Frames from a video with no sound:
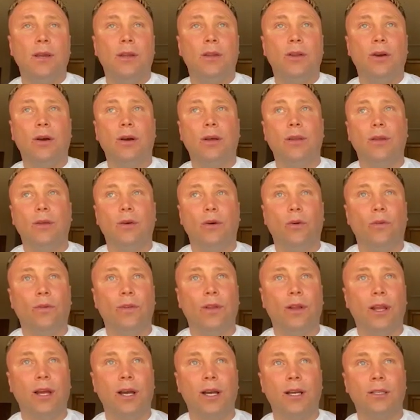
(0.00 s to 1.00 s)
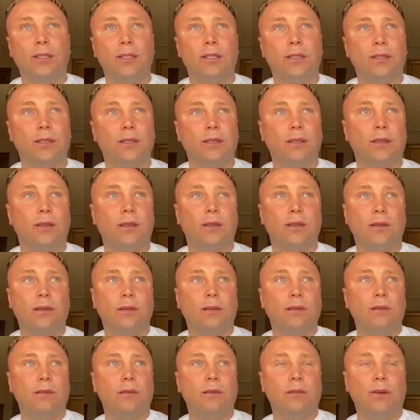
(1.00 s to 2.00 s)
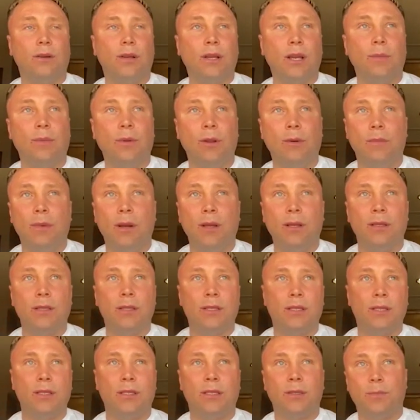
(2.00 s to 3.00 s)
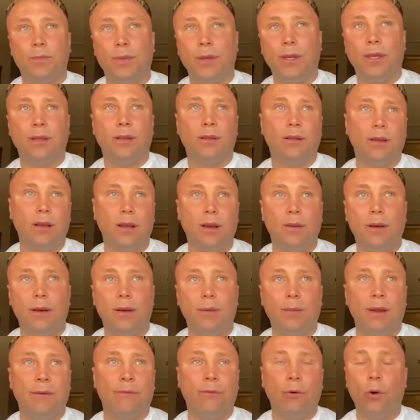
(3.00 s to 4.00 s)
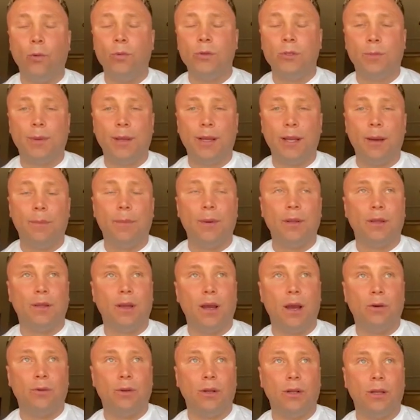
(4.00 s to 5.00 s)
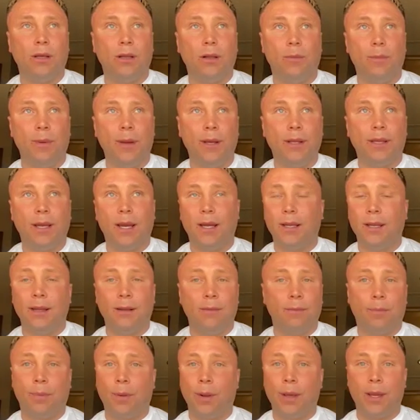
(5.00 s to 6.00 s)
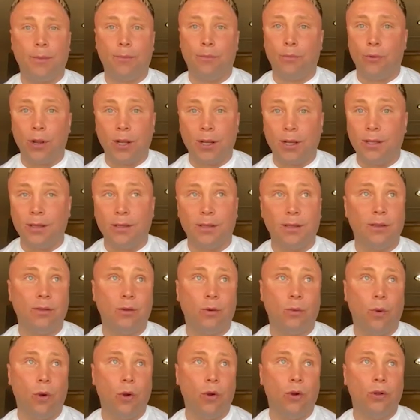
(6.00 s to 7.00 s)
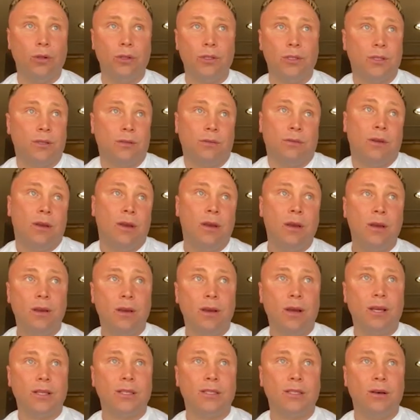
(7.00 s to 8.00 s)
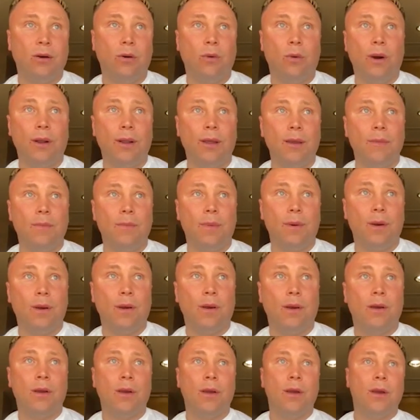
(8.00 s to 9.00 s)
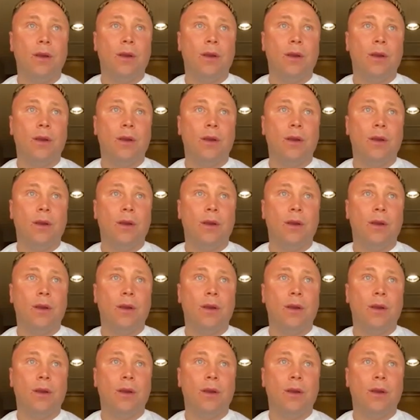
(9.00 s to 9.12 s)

you know, over the last couple of months, it's been my form's been up and down a little bit. I didn't play brilliant in the Worlds, and I still won it, but